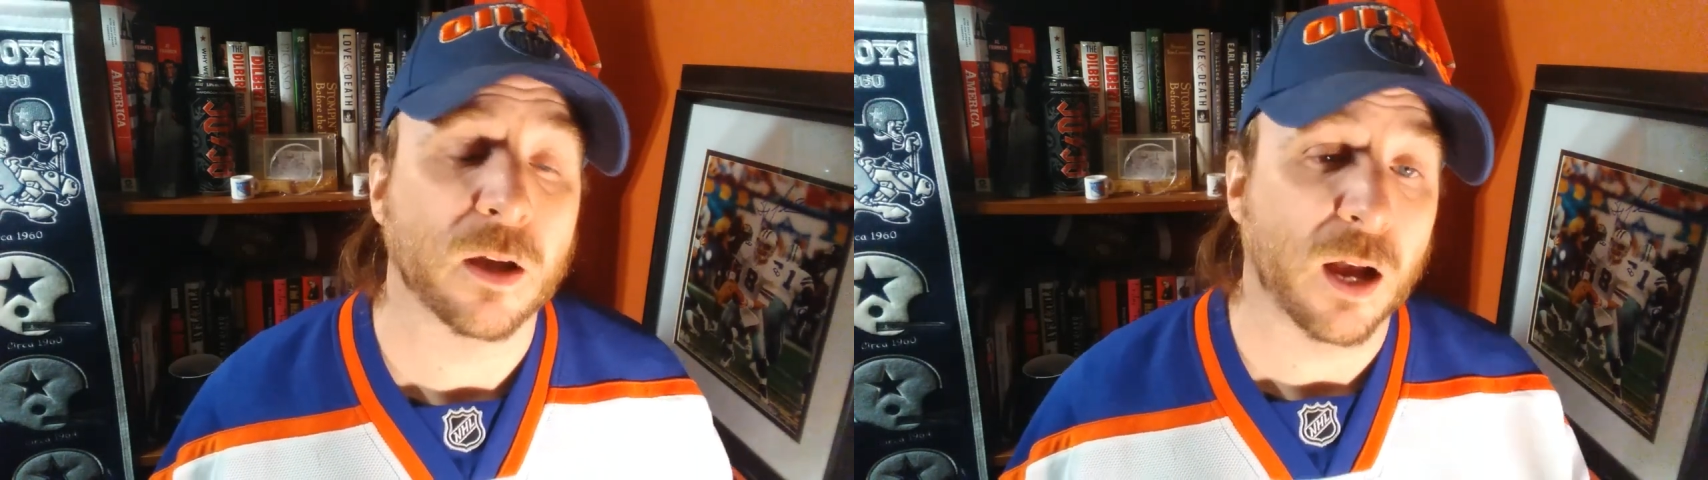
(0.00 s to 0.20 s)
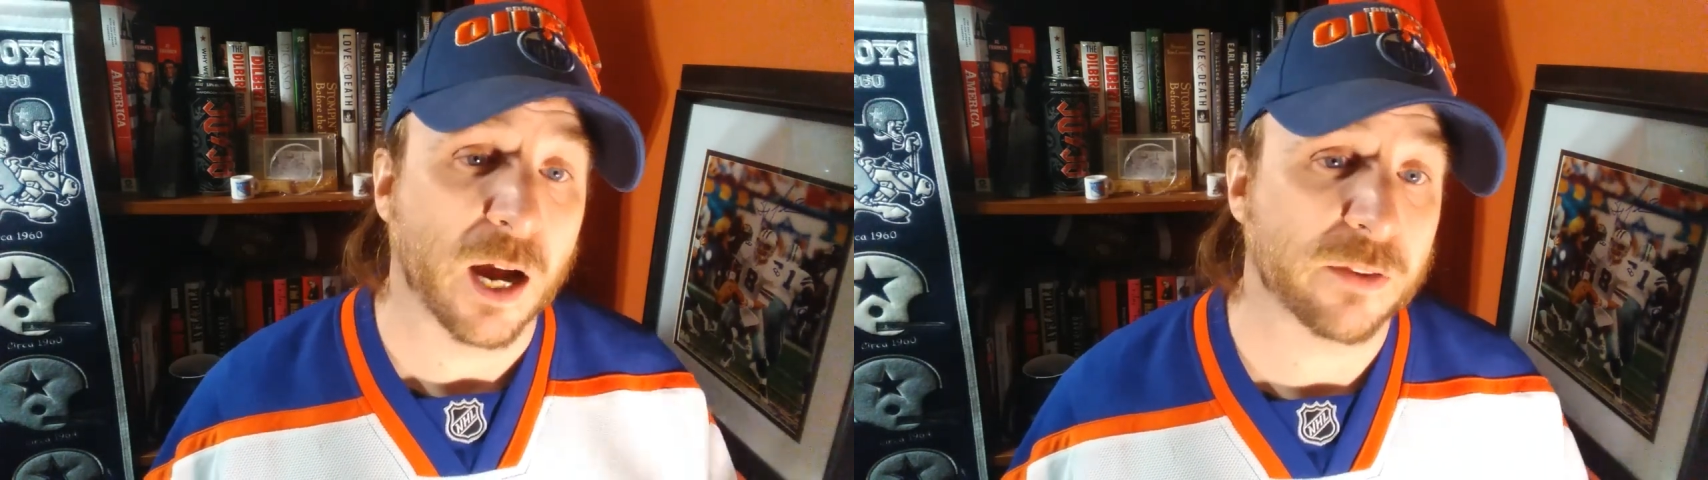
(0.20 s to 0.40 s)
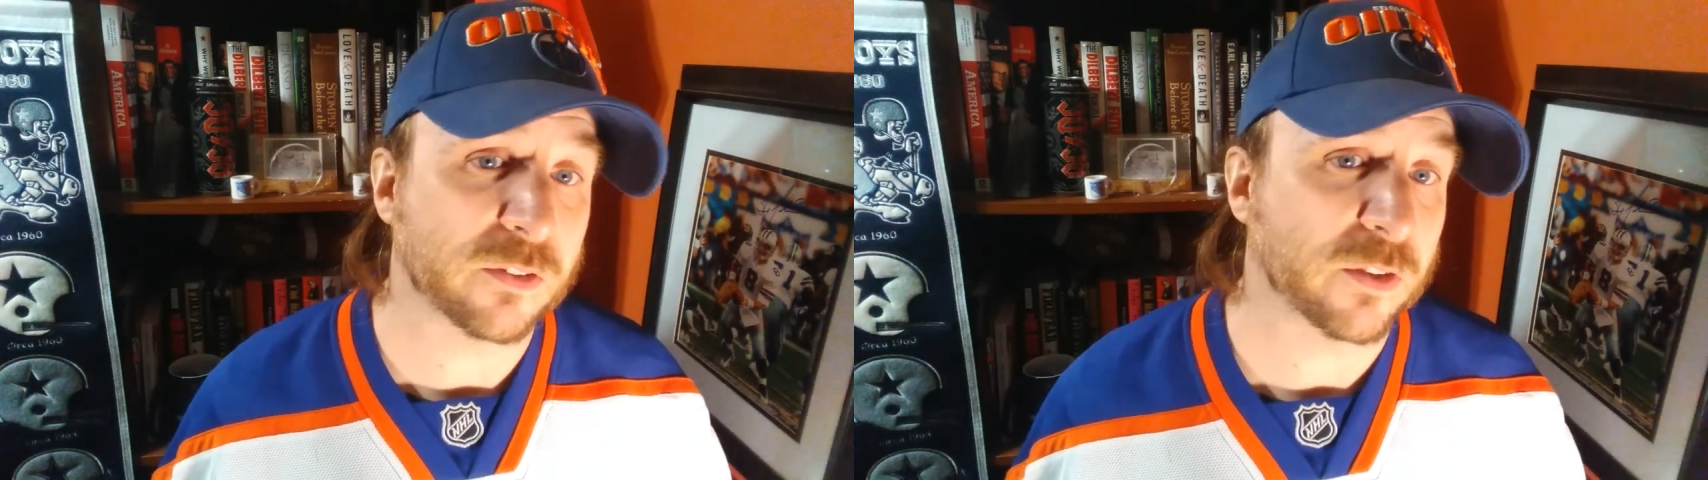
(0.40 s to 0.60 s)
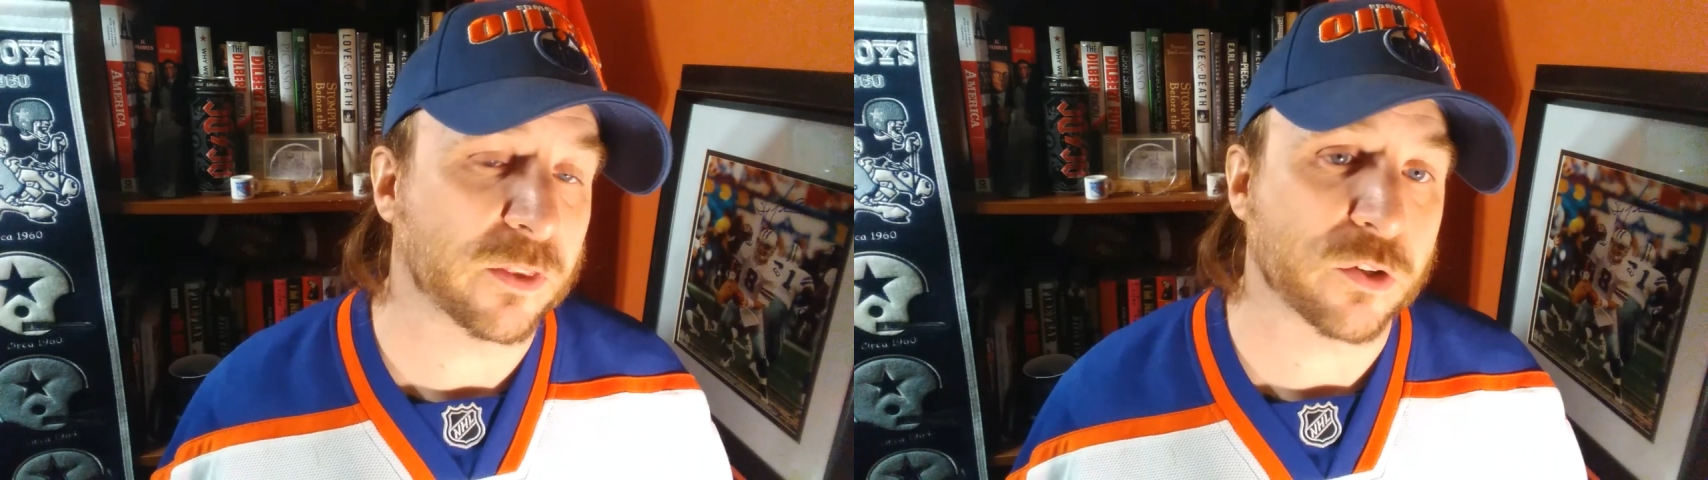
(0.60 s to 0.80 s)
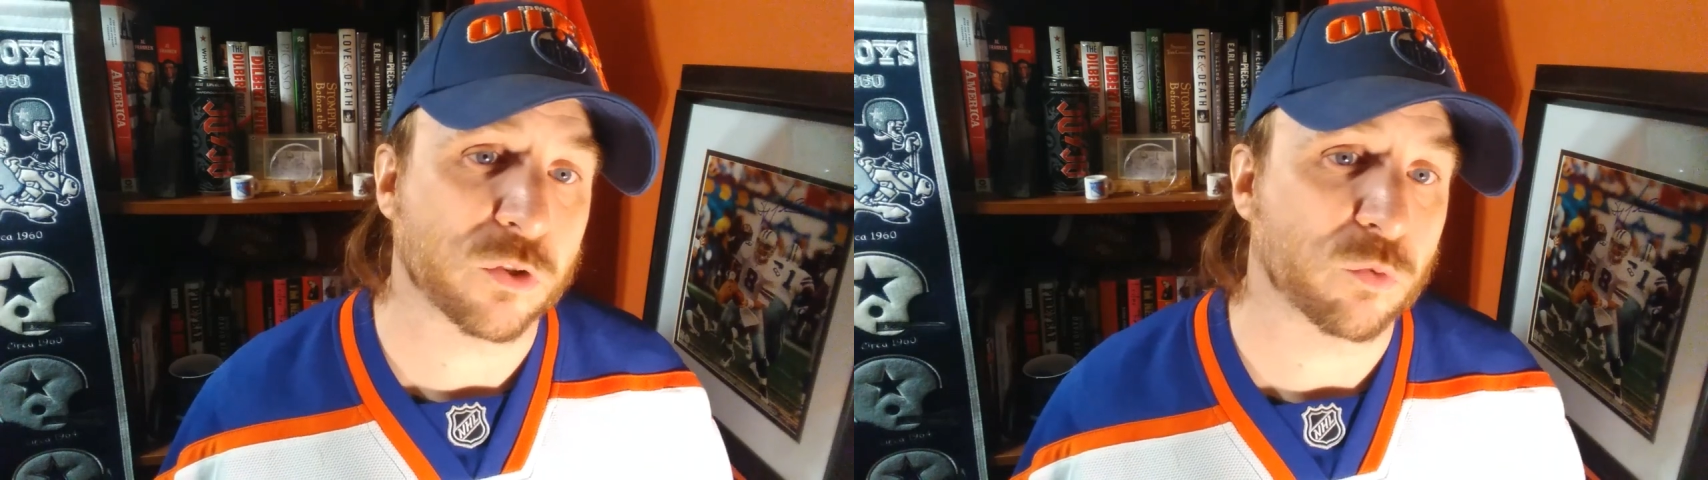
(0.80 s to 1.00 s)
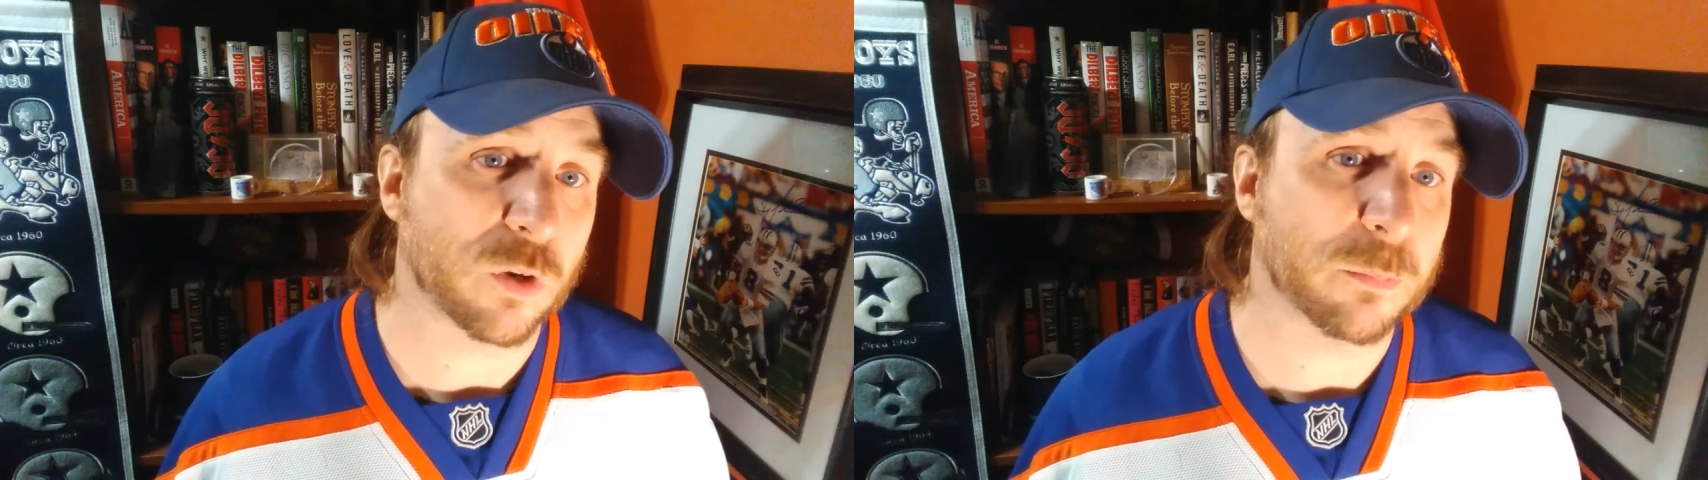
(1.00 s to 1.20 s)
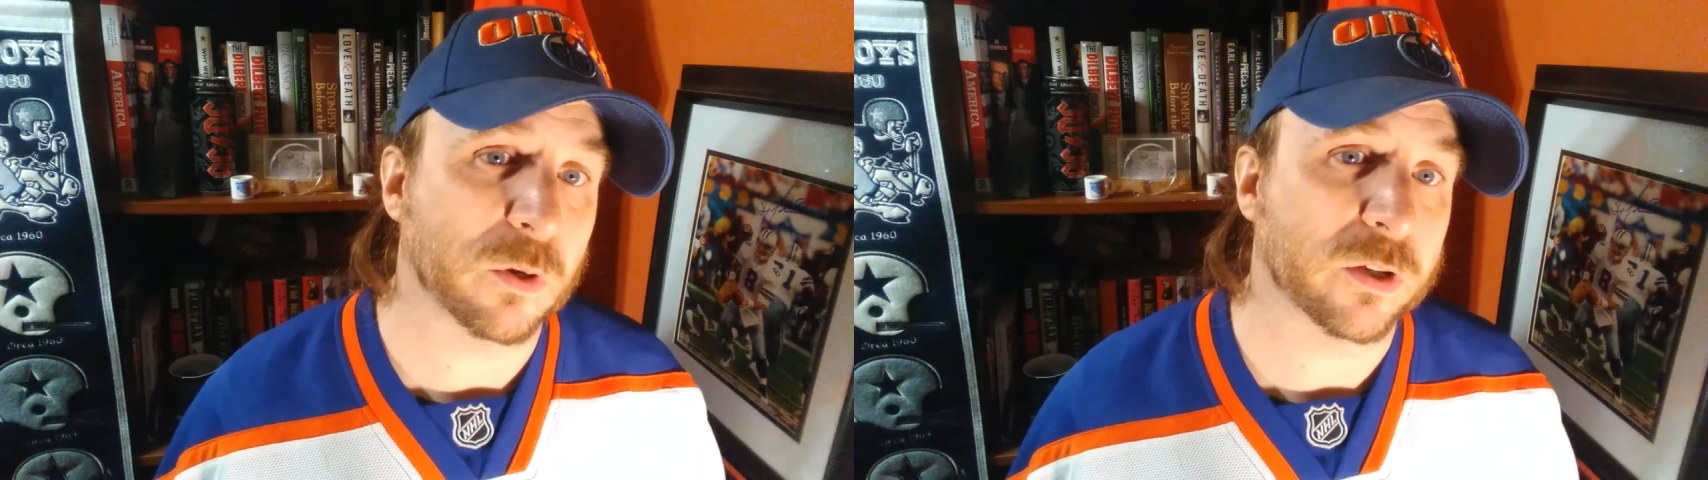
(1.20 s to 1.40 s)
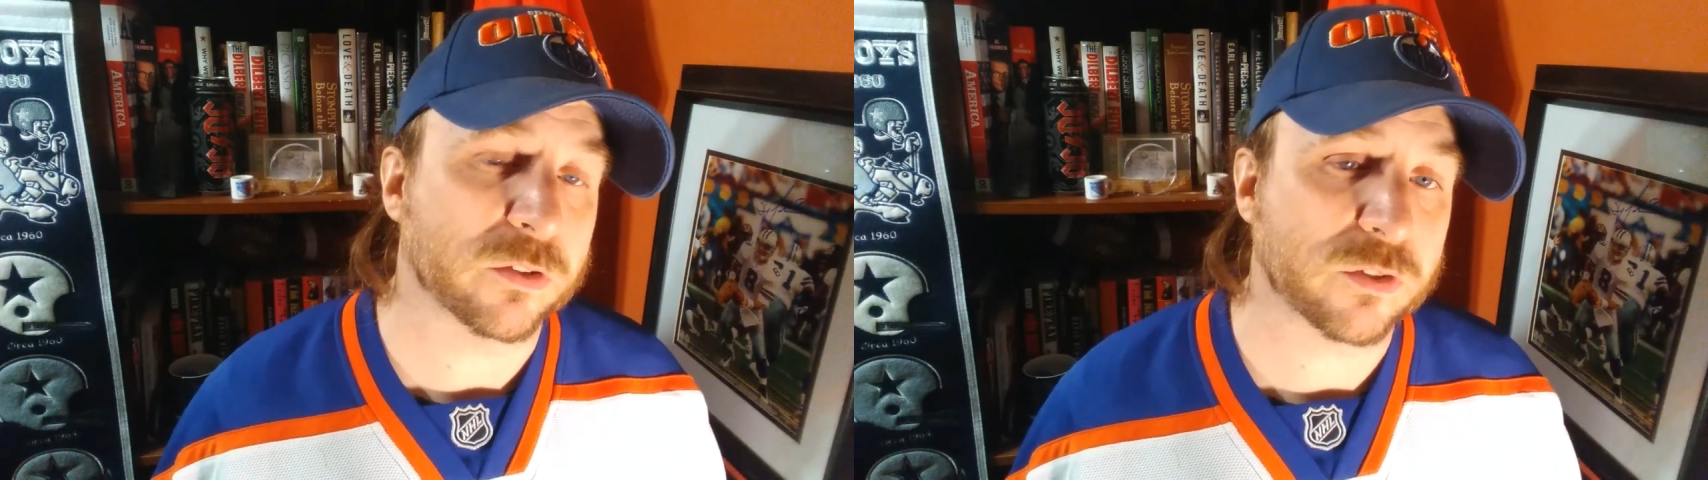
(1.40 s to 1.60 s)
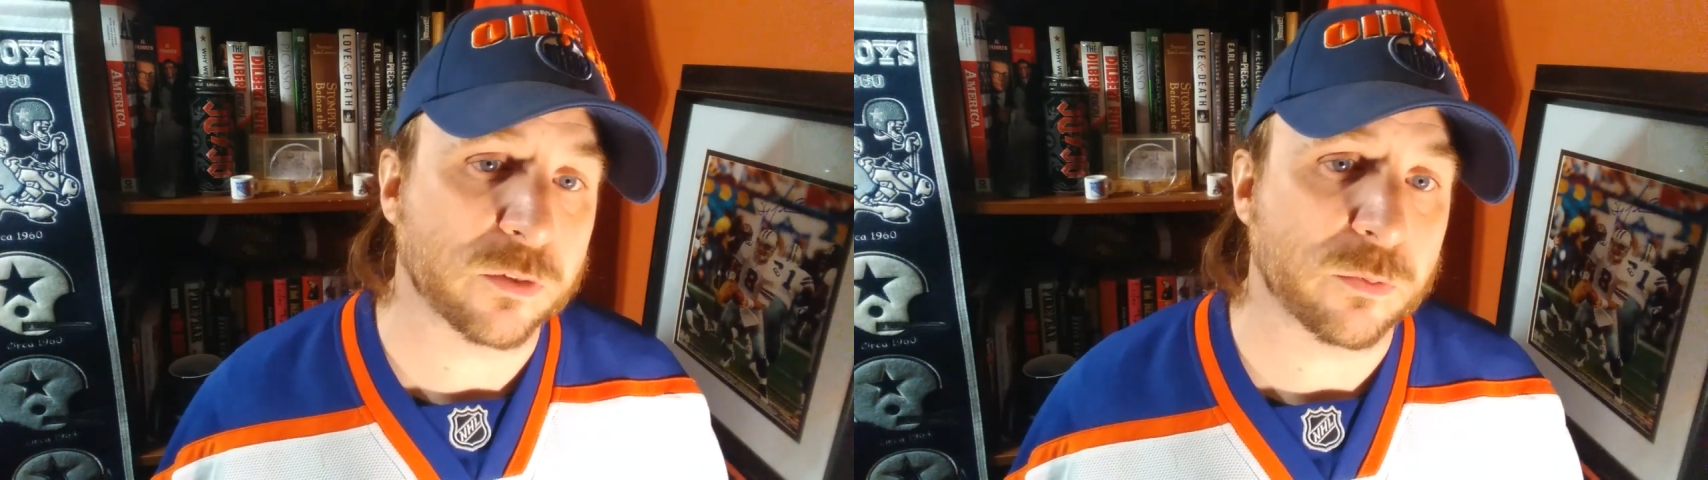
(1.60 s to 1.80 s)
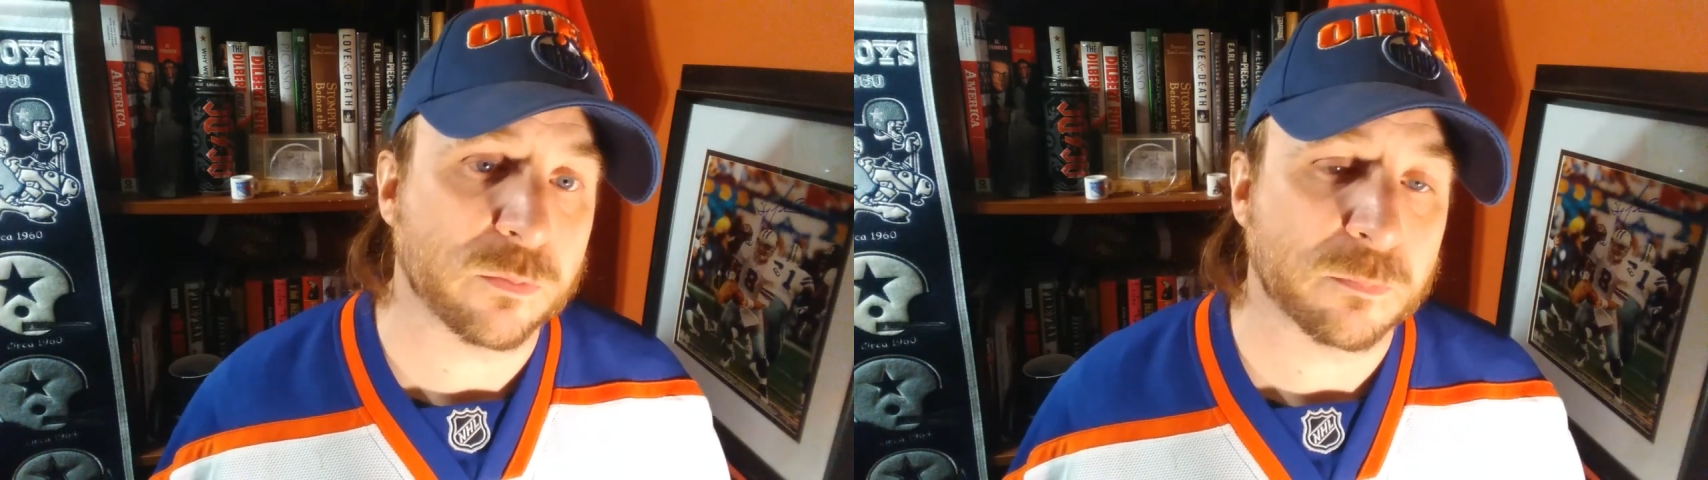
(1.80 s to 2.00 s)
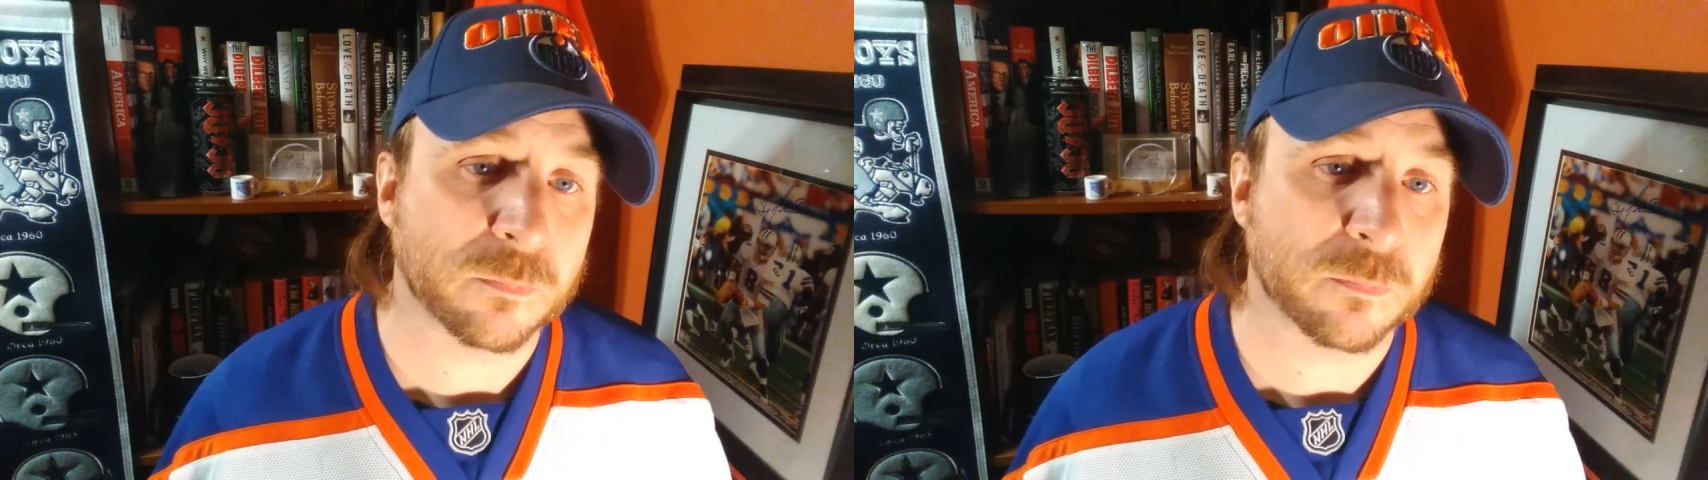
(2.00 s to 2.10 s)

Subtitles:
I think that they should rebook it soon.